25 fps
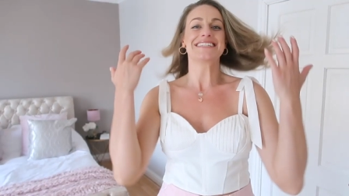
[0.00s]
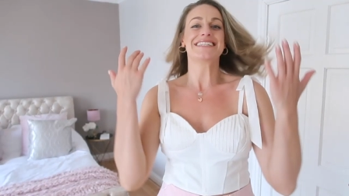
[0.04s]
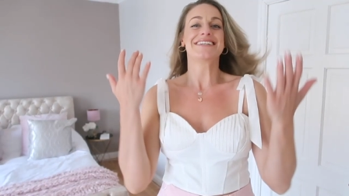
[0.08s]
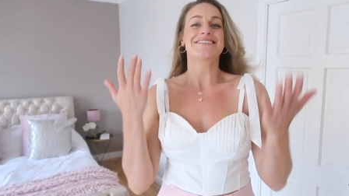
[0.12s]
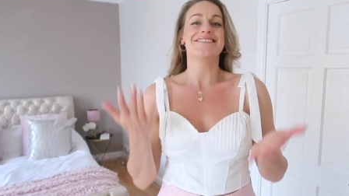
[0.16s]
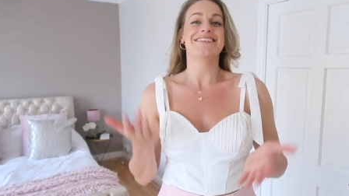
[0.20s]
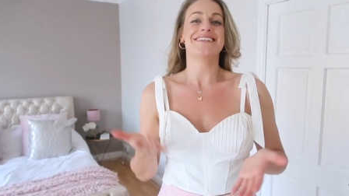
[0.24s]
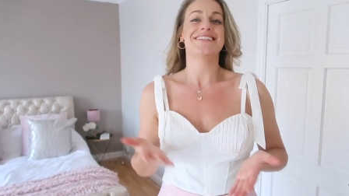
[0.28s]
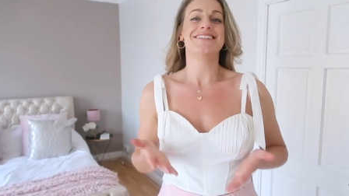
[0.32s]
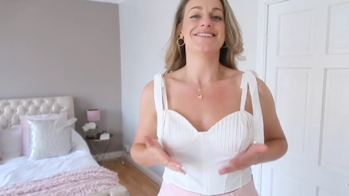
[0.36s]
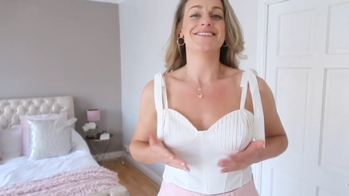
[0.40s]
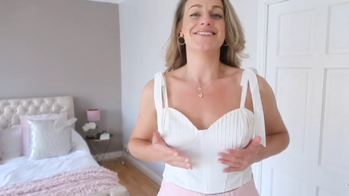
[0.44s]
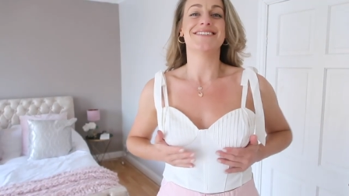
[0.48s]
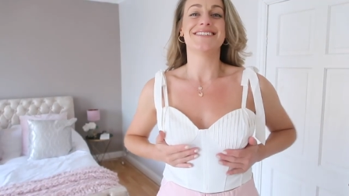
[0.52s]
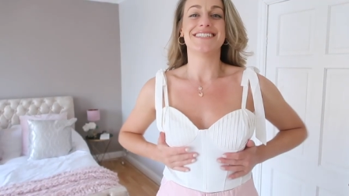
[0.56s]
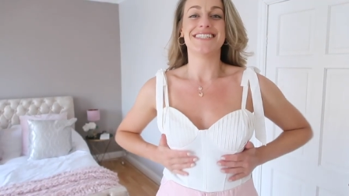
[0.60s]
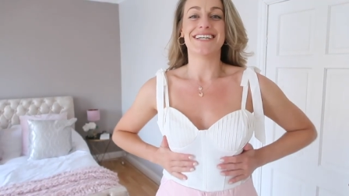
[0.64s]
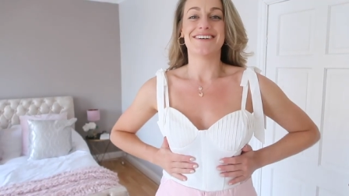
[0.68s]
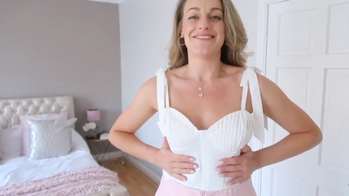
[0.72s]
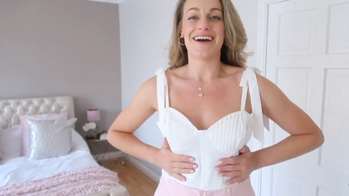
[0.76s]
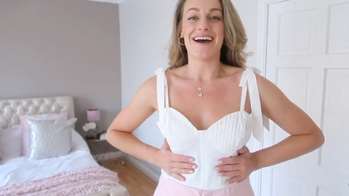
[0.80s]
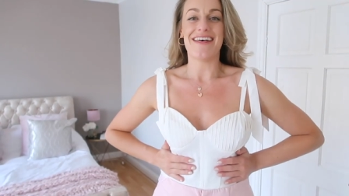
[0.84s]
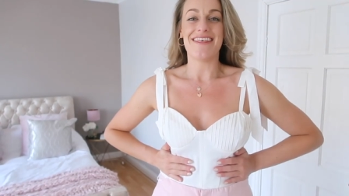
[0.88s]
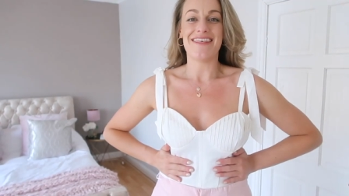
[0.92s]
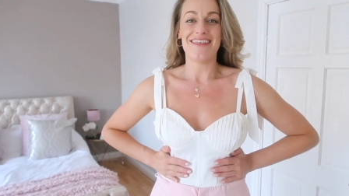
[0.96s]
I'm going to talk to you
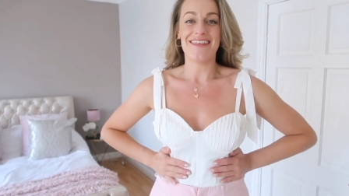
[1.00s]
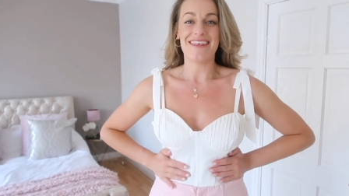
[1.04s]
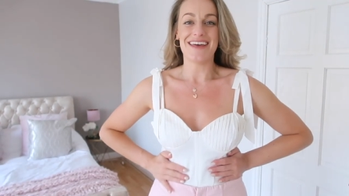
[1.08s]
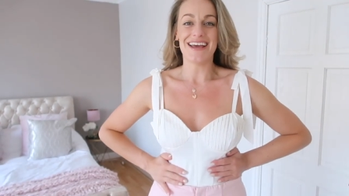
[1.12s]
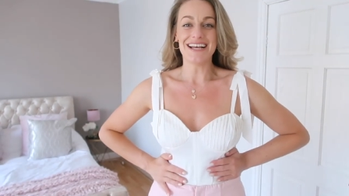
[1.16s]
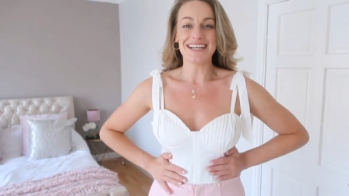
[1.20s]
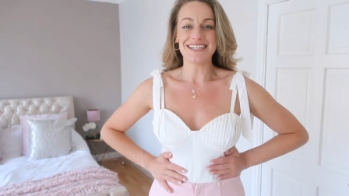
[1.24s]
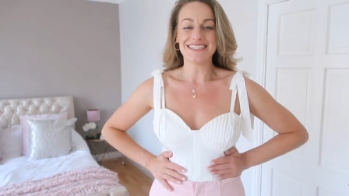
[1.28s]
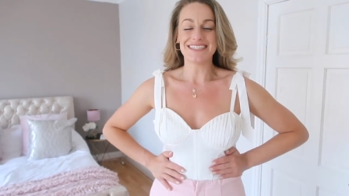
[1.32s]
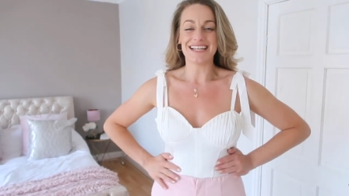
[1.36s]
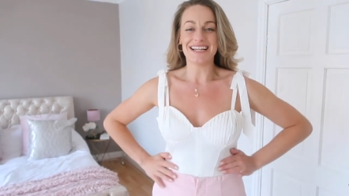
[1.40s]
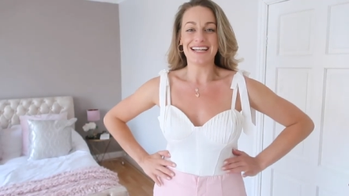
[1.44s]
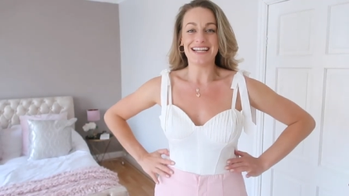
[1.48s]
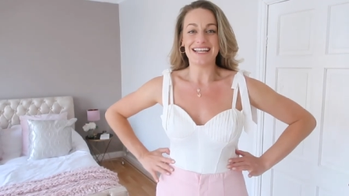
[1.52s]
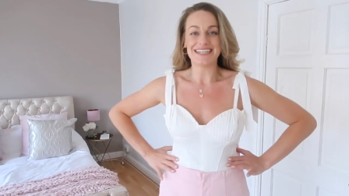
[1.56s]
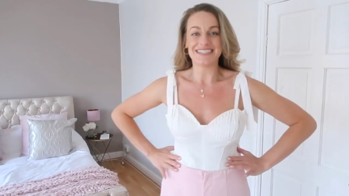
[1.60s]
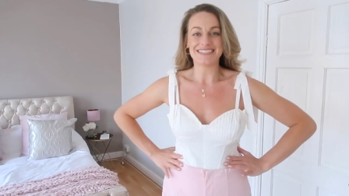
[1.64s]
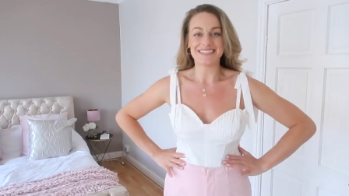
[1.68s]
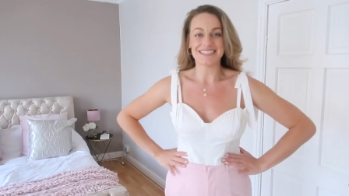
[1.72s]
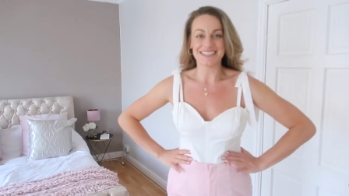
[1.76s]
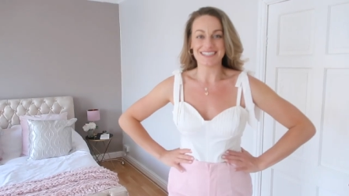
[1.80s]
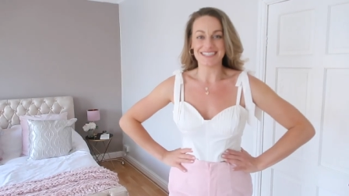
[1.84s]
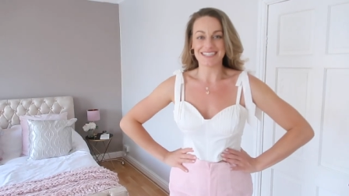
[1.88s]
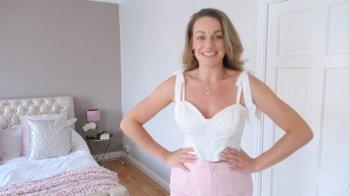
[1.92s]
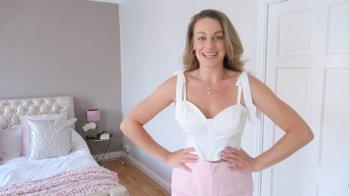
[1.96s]
about this
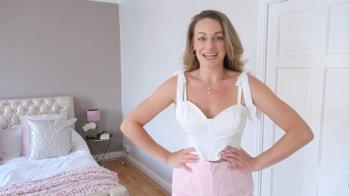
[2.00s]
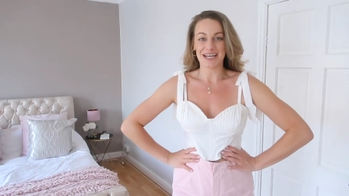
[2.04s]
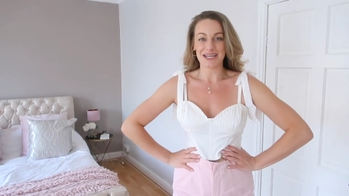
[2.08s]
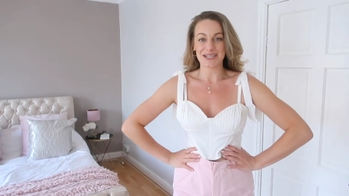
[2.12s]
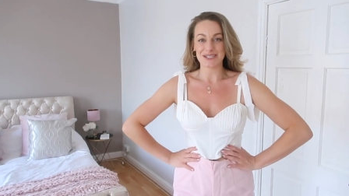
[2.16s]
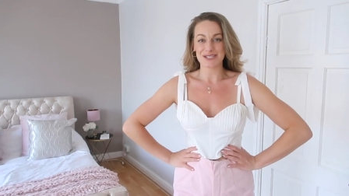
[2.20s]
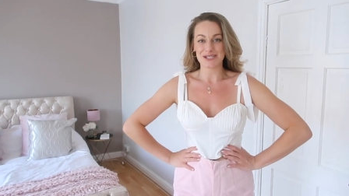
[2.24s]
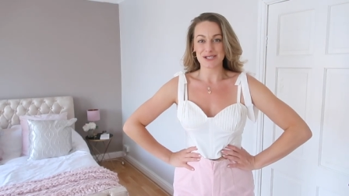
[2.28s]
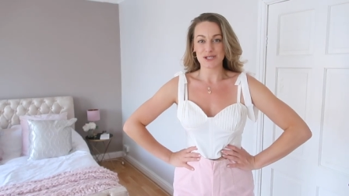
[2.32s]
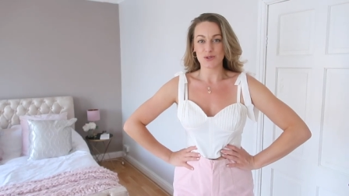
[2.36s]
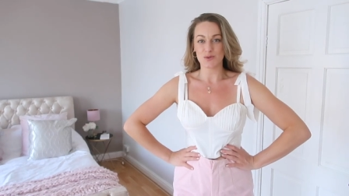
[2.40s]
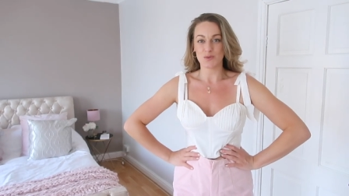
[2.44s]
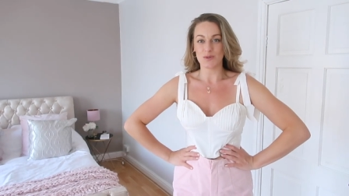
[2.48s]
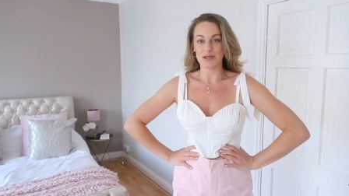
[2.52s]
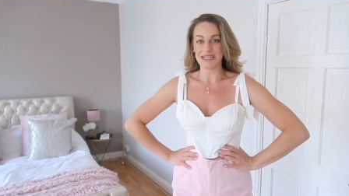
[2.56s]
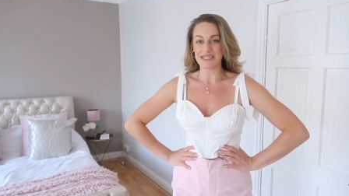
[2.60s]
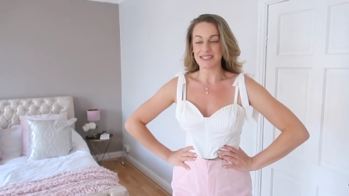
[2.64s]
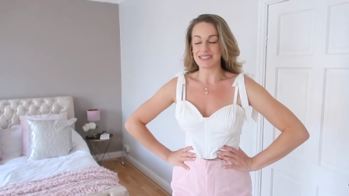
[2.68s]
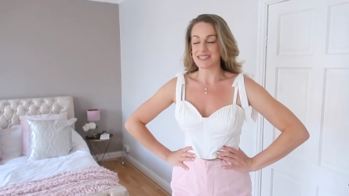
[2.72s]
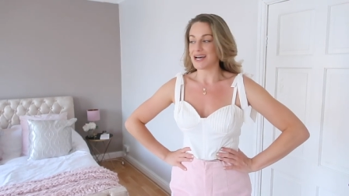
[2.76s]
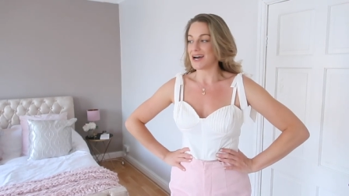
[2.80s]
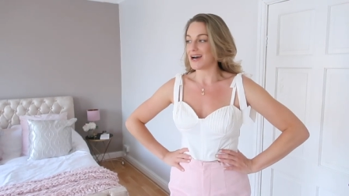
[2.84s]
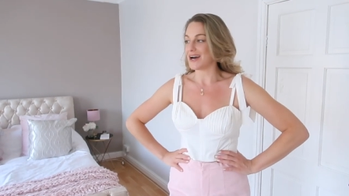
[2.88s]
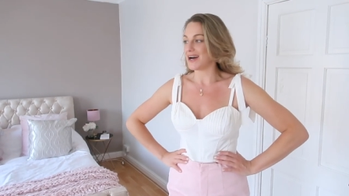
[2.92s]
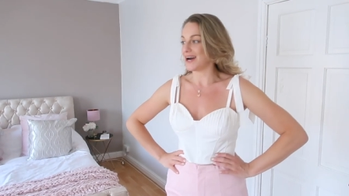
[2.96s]
little
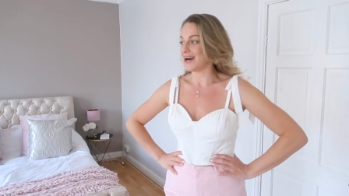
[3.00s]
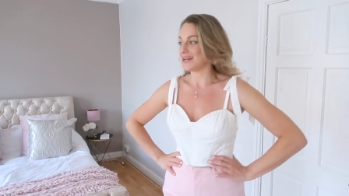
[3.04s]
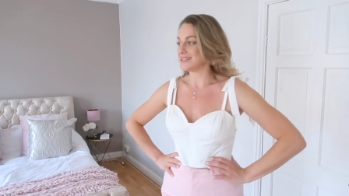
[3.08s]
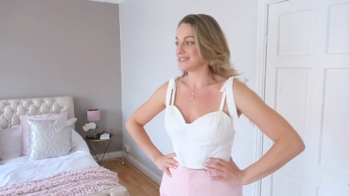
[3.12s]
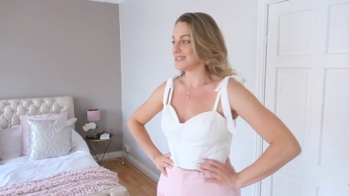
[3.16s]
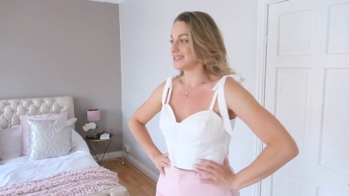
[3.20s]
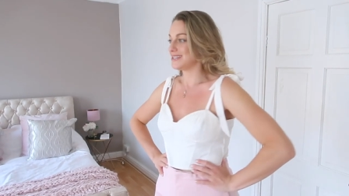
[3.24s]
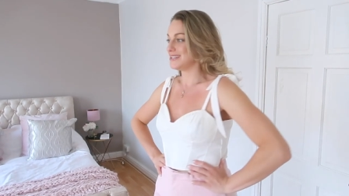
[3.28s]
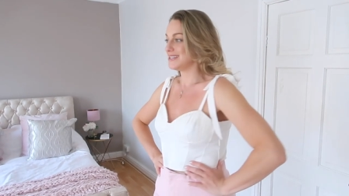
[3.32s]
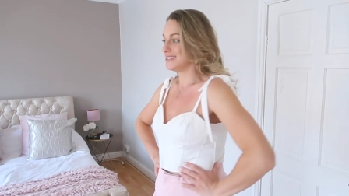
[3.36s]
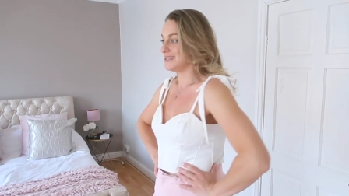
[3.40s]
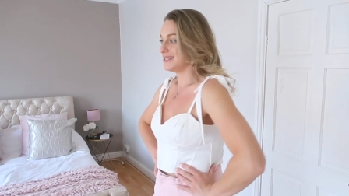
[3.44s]
sweetheart,